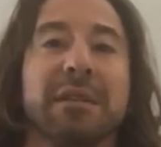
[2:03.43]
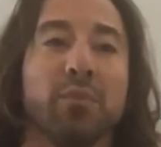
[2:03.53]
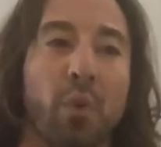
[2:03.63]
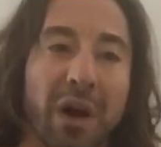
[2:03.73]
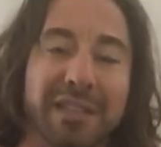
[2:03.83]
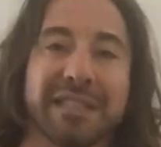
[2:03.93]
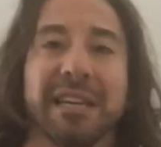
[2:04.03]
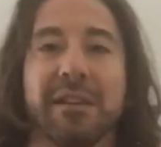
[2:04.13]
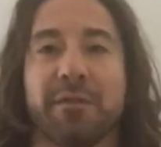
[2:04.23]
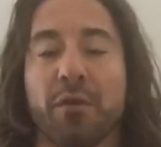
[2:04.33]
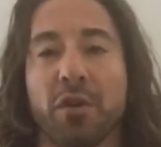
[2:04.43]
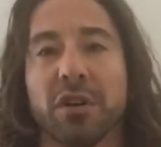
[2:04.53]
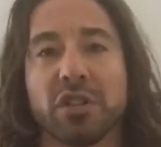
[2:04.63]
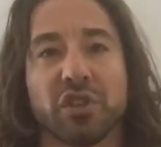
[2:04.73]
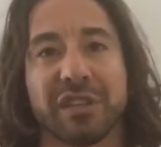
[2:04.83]
wants to eat
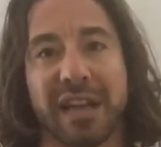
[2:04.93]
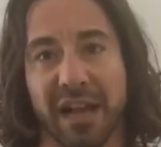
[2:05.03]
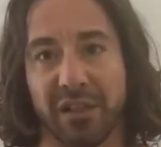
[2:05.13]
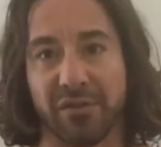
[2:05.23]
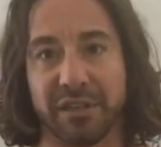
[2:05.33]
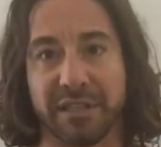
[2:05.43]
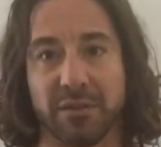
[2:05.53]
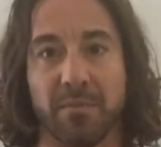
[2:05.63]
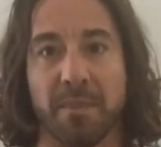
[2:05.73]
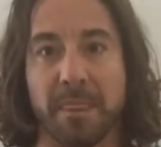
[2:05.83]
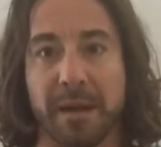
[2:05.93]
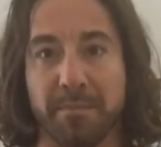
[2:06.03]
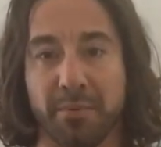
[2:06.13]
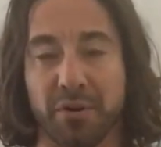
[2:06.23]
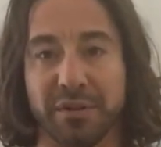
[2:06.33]
400 calories
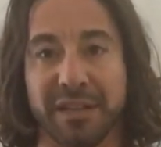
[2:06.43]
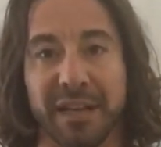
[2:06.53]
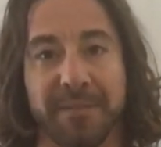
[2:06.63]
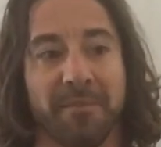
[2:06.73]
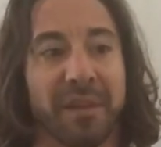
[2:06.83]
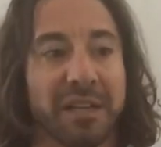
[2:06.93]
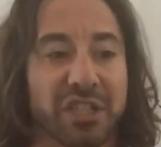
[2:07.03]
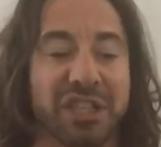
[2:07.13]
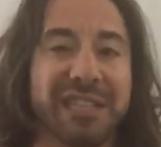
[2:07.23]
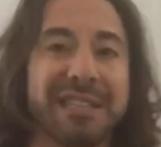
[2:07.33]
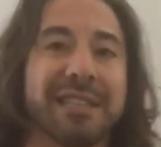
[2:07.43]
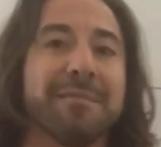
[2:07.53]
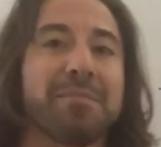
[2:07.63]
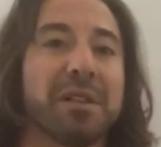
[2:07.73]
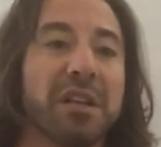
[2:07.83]
per day. She
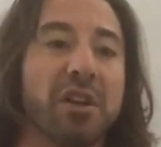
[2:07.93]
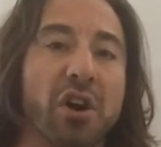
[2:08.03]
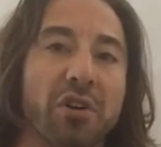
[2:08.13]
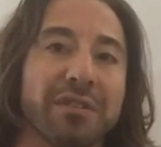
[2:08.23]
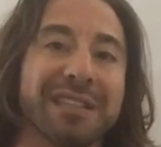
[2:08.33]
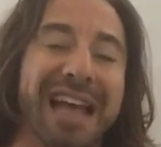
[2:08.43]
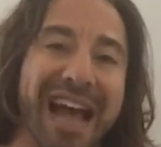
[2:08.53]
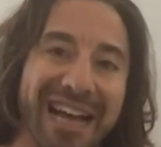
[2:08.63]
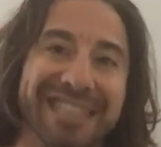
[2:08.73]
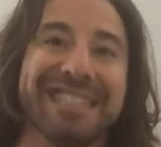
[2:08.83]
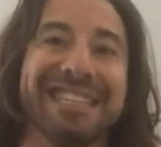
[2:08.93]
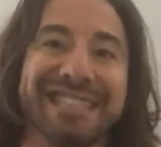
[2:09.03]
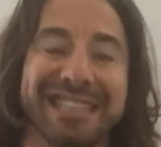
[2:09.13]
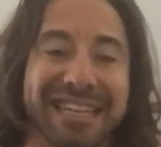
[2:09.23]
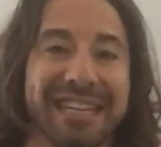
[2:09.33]
simply knows as
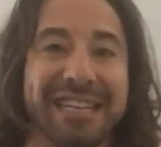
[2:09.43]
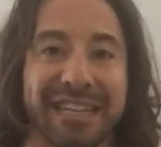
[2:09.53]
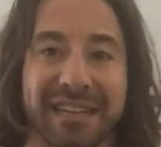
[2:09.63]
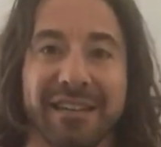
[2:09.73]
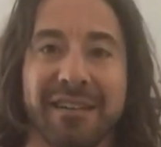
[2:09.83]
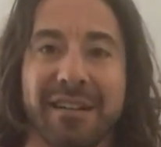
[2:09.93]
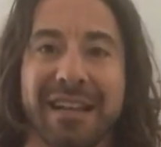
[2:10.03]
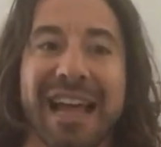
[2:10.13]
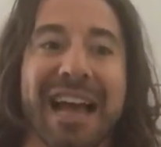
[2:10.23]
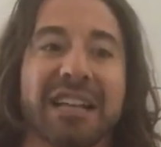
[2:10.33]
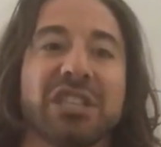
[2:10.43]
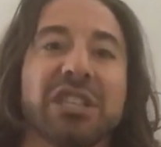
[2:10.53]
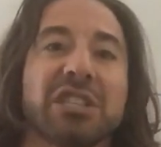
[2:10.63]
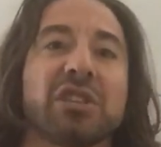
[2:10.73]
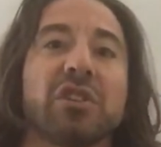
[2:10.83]
she's eating, as
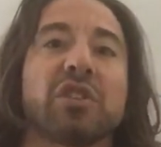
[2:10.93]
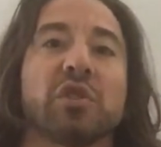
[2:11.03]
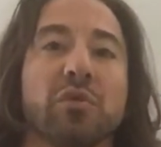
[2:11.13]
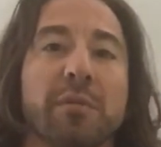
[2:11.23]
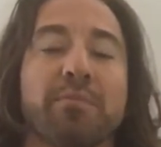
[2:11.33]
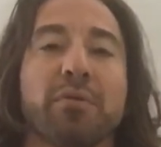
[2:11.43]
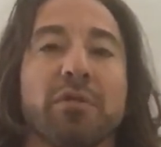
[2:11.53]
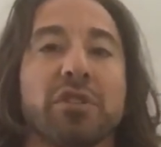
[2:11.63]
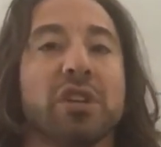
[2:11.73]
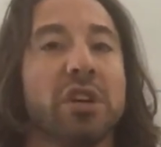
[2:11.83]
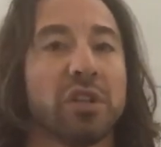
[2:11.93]
she starts to approach